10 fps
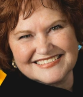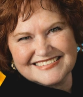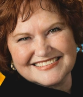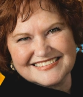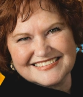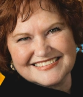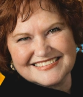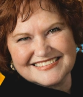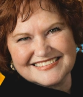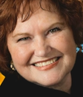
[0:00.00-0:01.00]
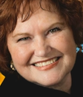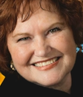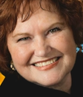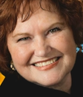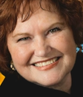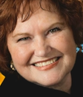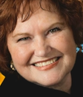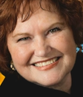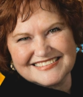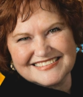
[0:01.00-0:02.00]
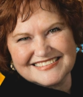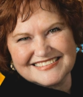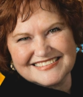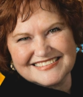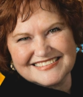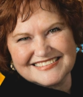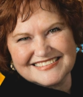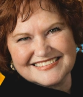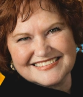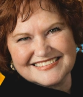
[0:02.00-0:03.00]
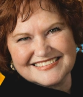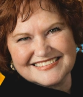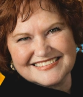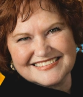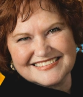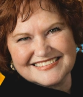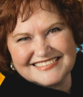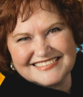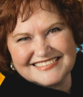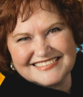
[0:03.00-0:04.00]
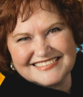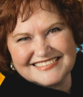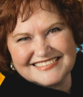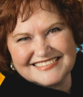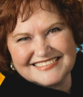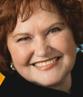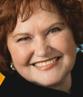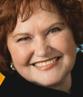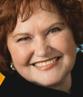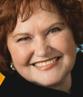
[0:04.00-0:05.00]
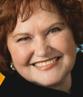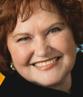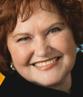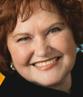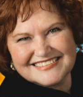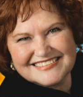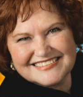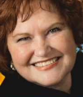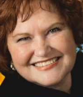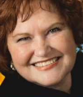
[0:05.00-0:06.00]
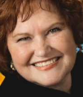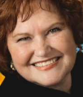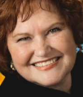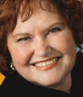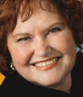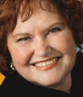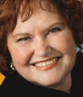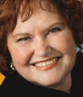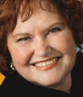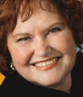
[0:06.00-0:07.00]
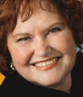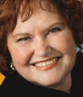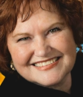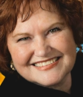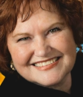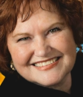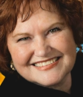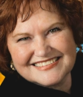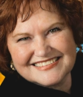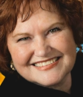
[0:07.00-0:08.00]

The face doesn't move, so there is nothing to read.